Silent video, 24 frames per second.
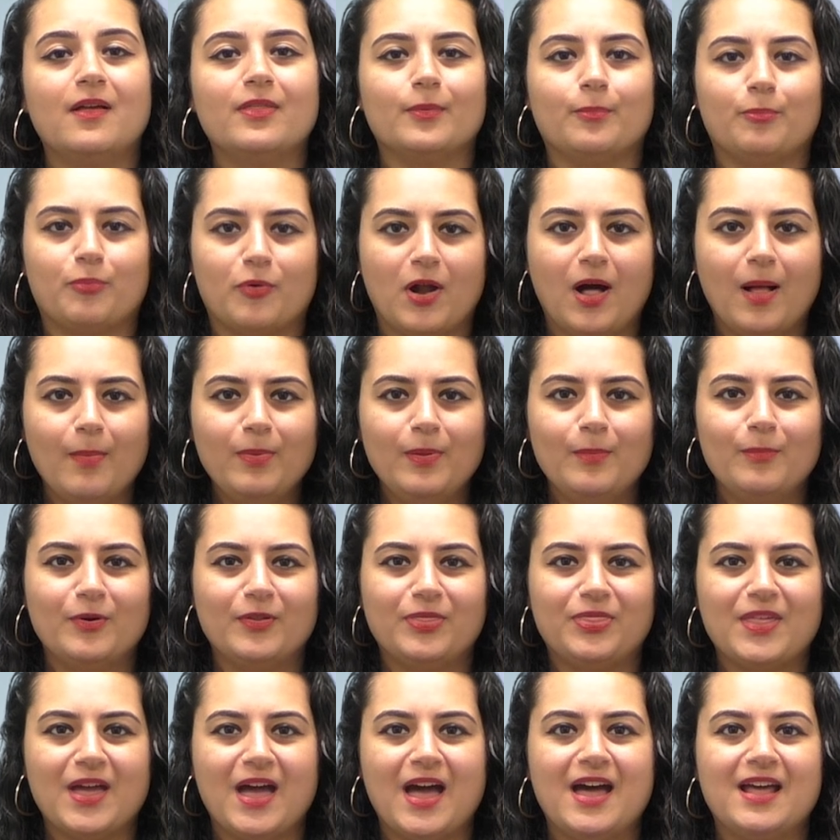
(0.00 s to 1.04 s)
The problem
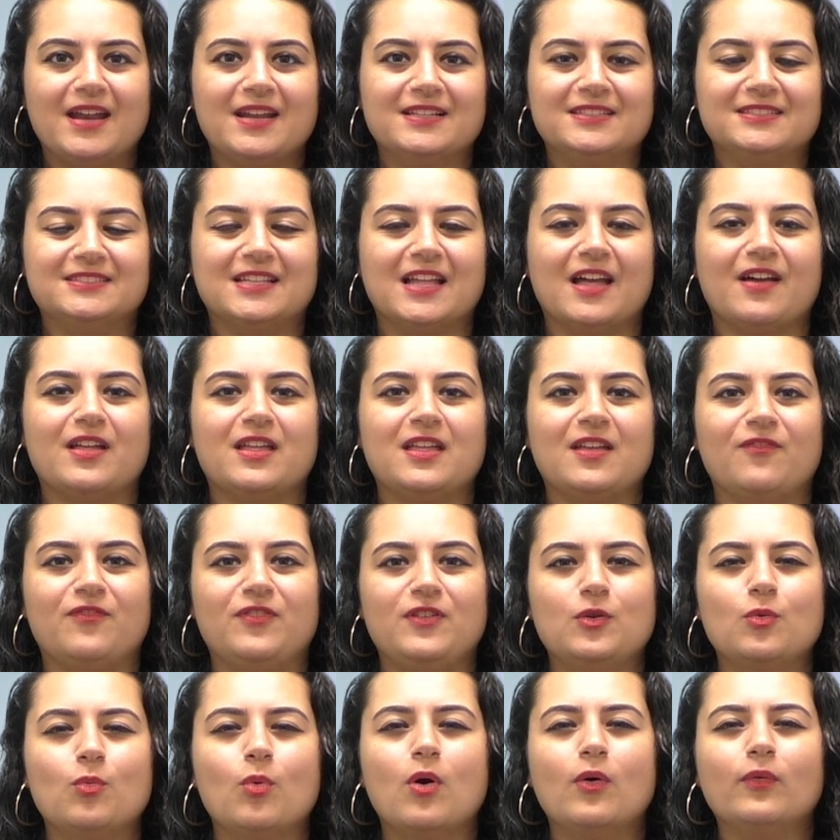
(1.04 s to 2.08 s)
with that is that if
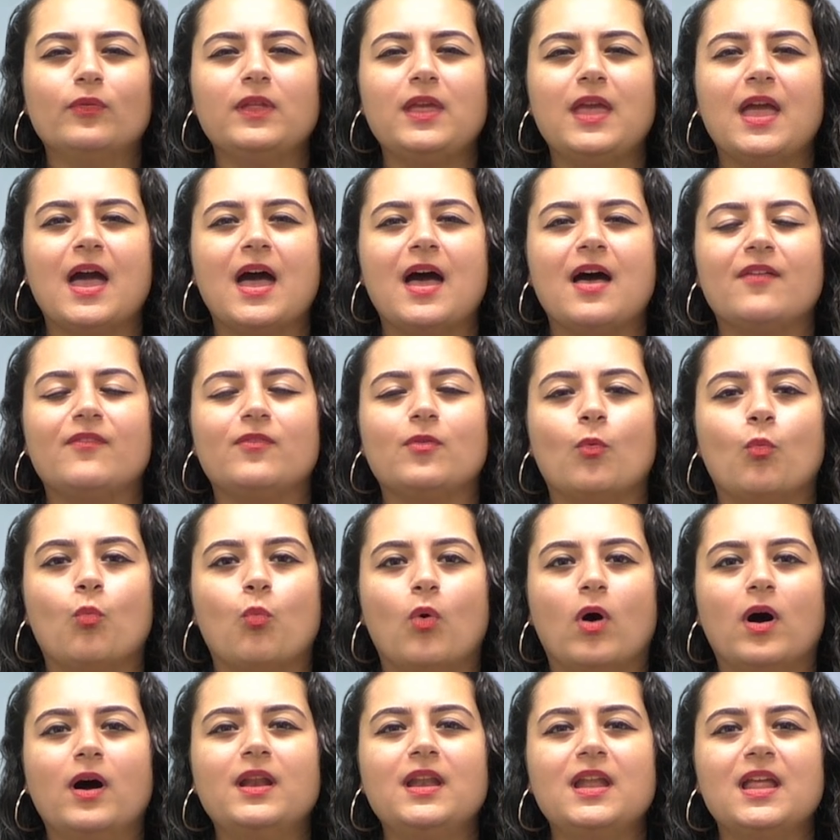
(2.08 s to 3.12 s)
you only have
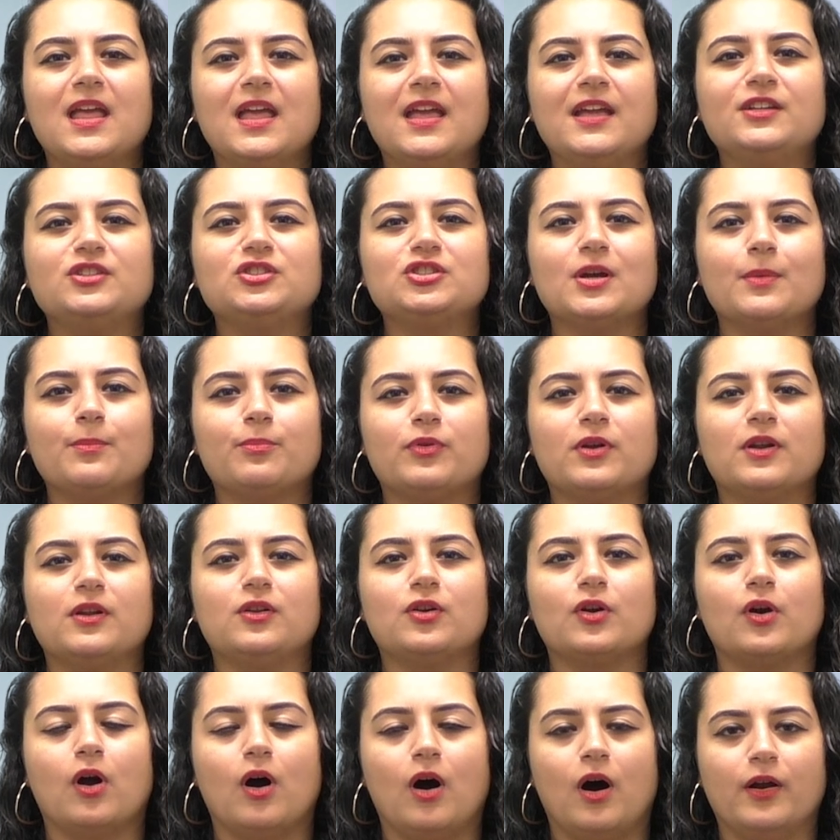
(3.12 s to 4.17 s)
one inkjet
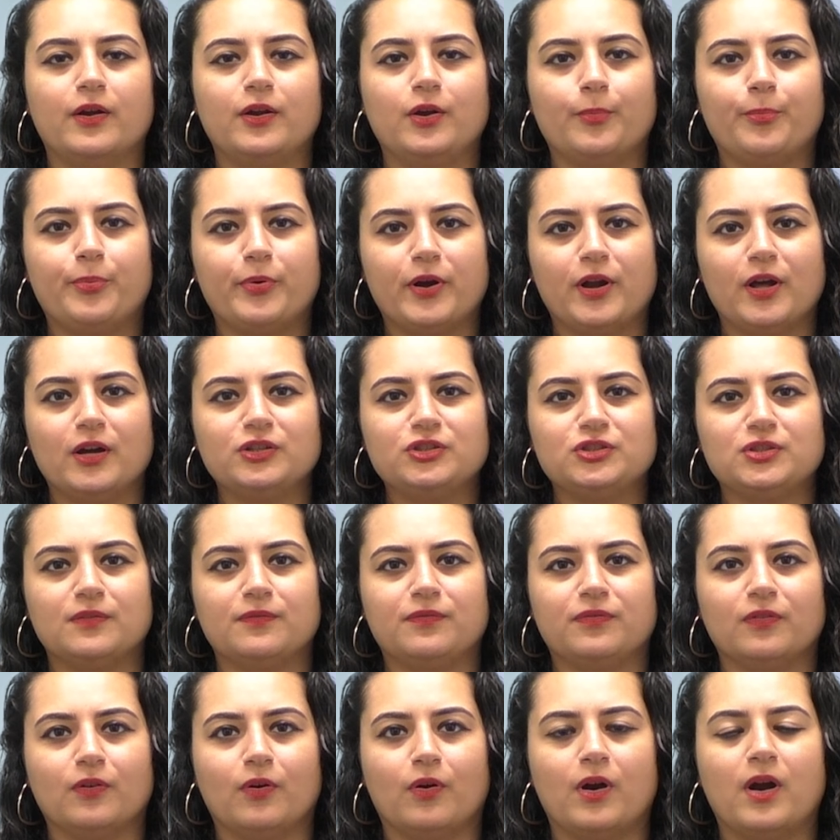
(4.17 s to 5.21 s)
printer on your production
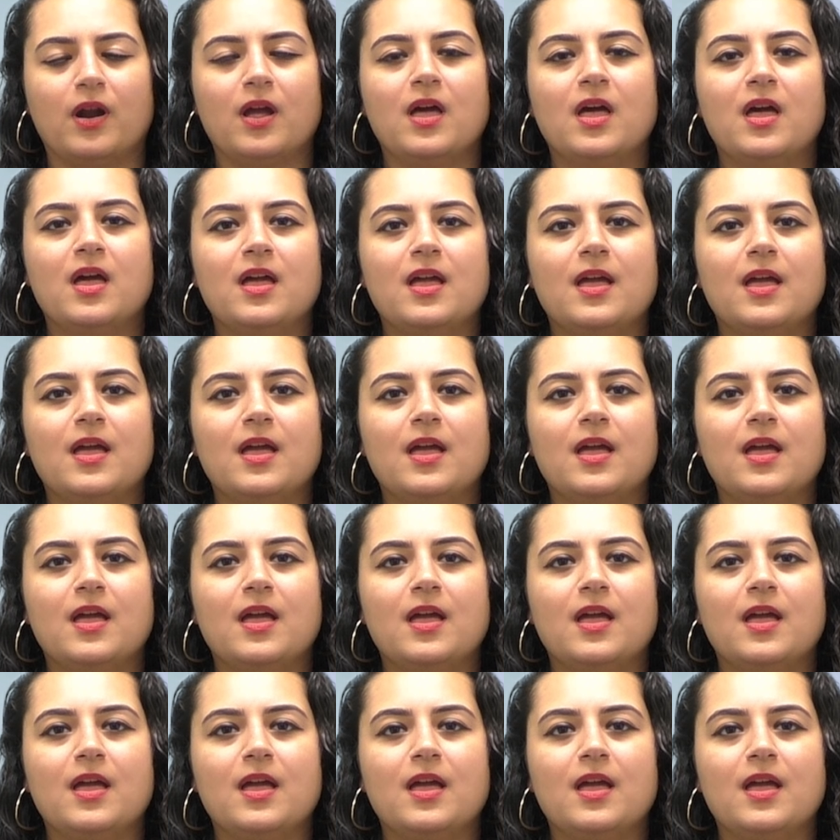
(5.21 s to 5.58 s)
floor,